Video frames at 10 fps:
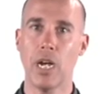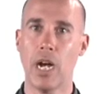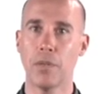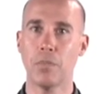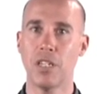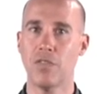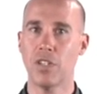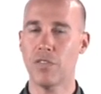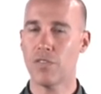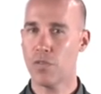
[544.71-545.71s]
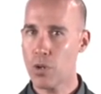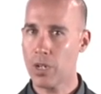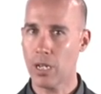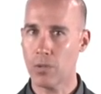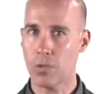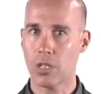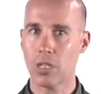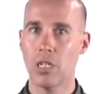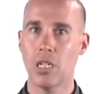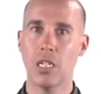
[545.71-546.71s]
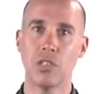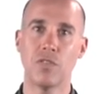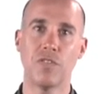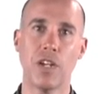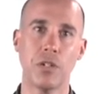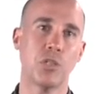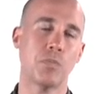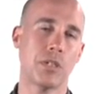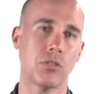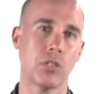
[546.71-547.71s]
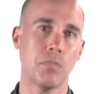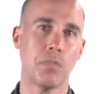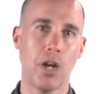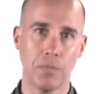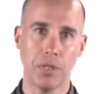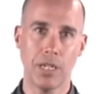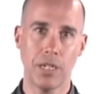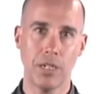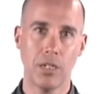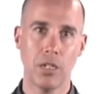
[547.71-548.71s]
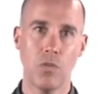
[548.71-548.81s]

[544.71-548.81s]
the IPv4 network, is very sparsely populated,